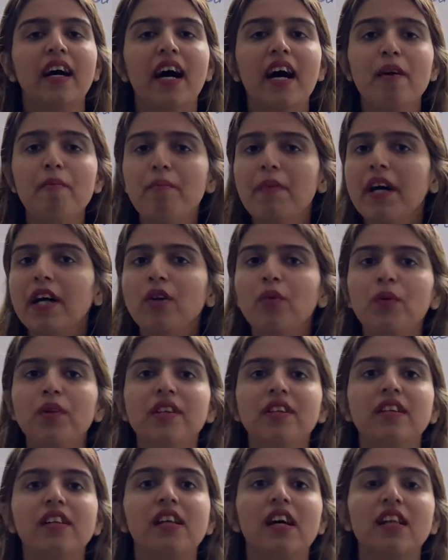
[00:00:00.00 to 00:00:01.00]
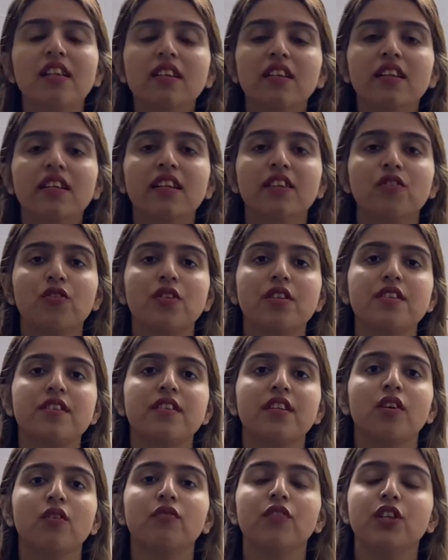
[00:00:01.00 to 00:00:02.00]
I'm back with another
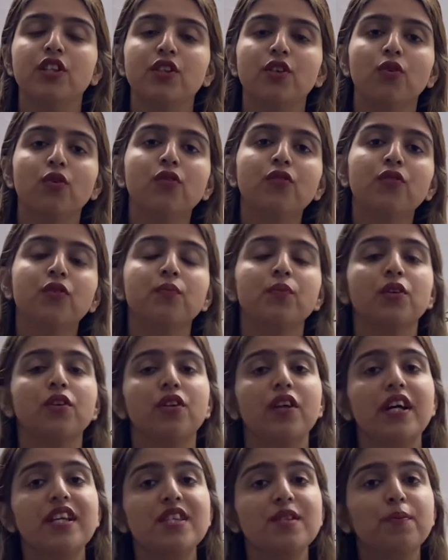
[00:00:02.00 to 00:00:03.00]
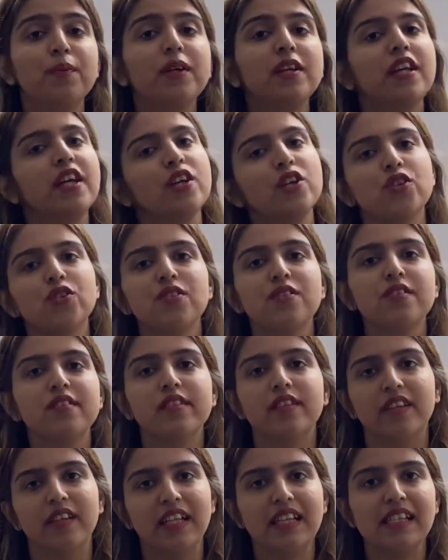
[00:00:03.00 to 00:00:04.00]
interesting video from the Respiration
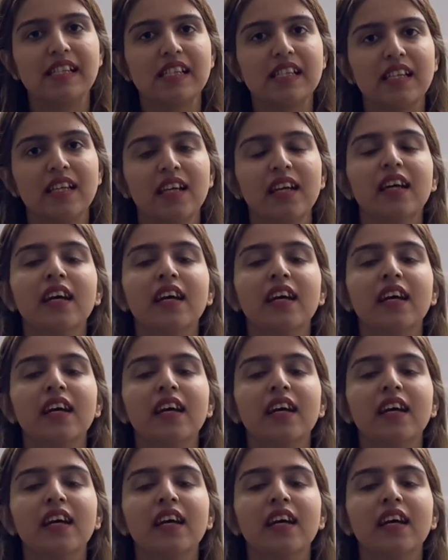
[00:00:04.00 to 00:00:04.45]
series.